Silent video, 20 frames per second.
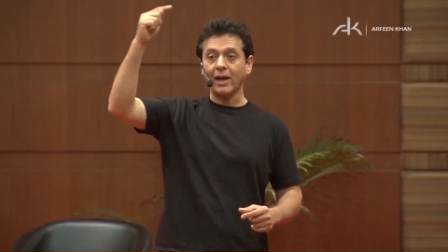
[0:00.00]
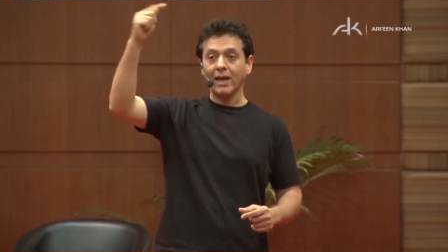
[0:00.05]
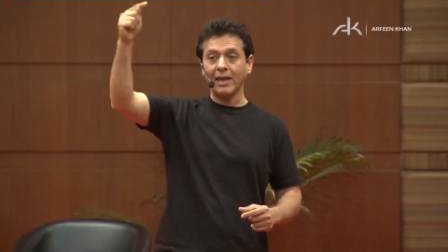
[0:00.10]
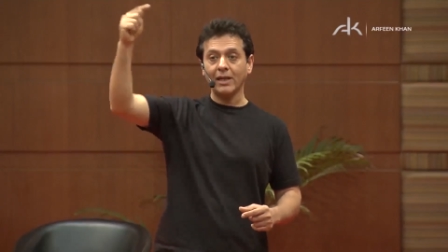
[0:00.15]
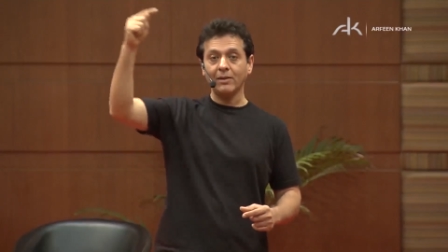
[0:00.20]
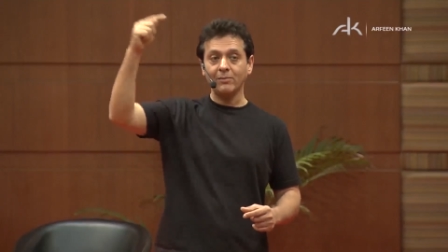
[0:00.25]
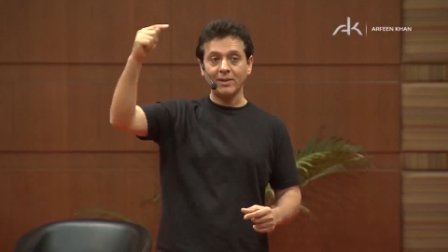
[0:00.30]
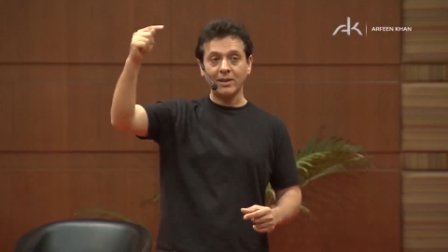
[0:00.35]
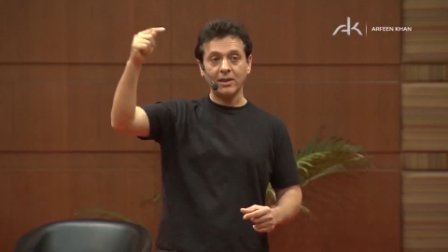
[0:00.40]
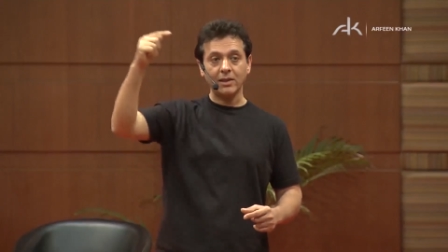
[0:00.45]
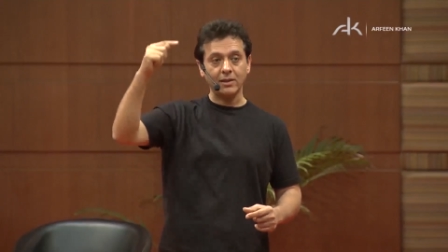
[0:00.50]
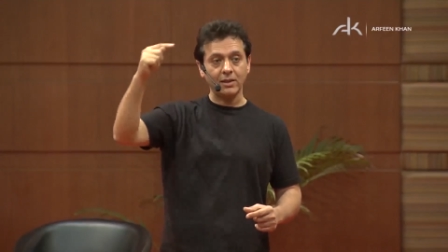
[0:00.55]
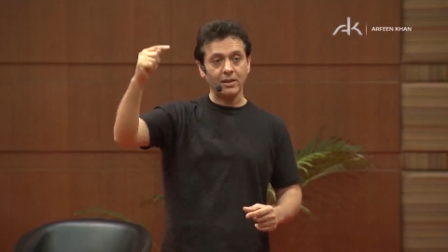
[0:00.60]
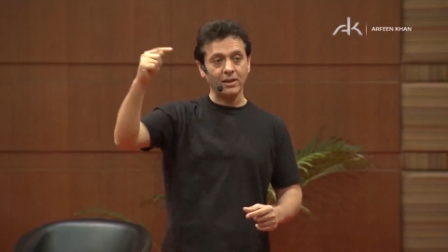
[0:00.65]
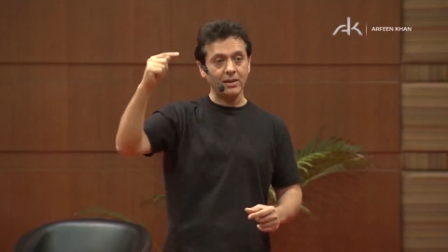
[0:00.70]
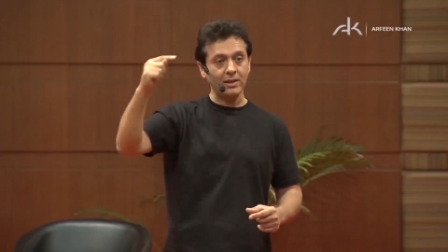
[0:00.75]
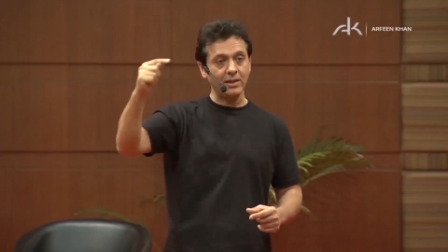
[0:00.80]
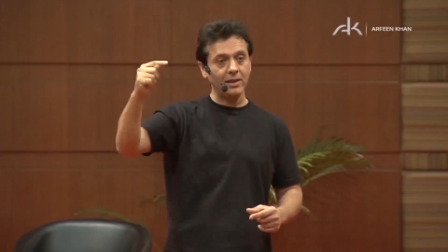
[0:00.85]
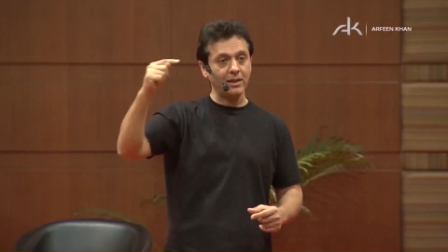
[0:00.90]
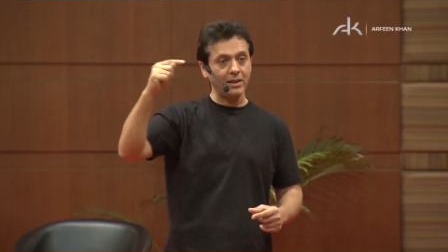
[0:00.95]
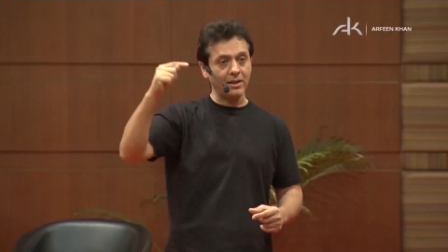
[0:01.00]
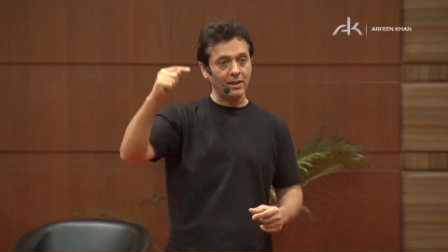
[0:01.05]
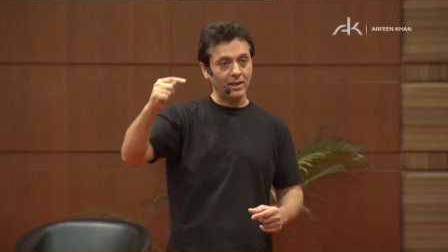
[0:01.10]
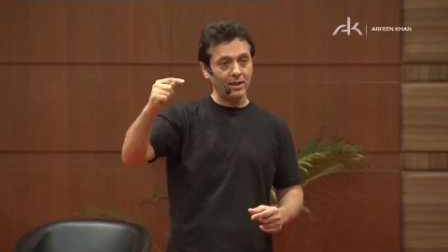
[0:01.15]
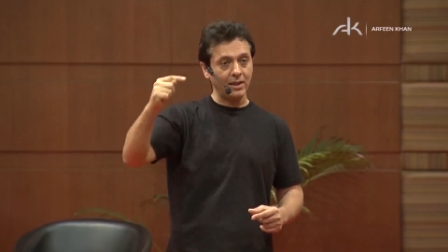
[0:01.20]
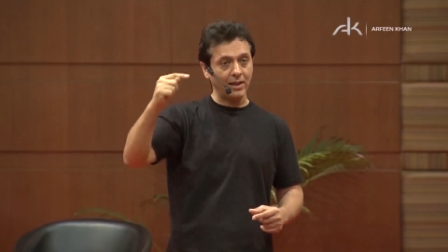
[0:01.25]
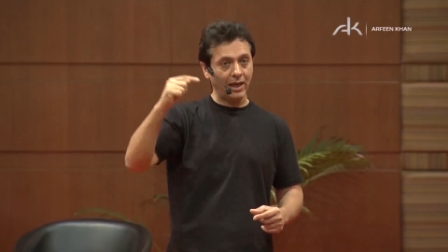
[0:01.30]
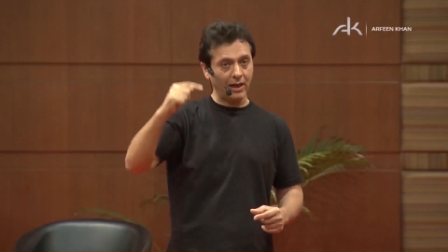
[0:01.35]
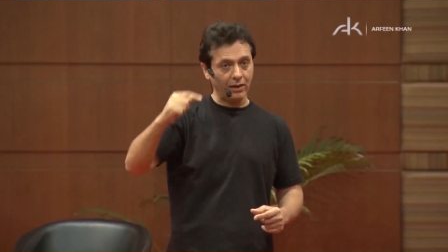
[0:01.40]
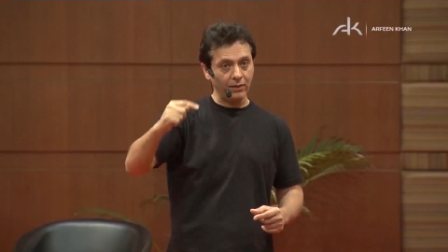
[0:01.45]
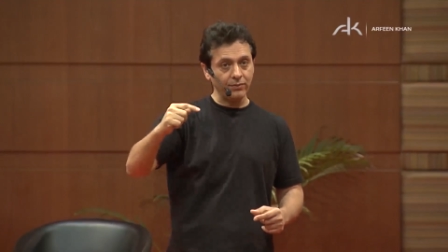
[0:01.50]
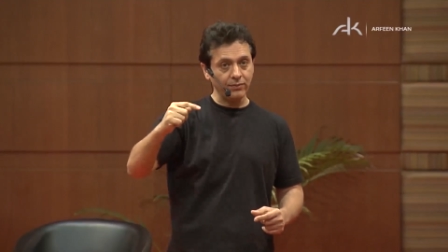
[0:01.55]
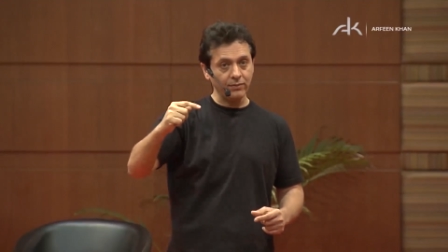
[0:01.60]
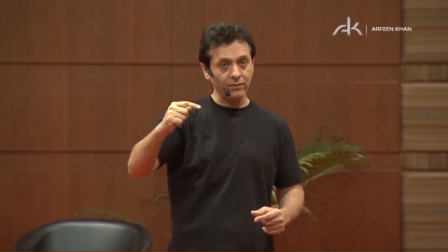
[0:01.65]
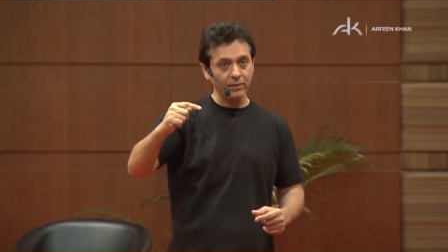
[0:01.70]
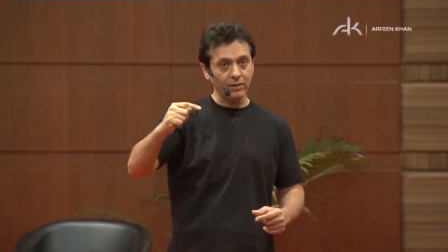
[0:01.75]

A, B, C, D, E, F.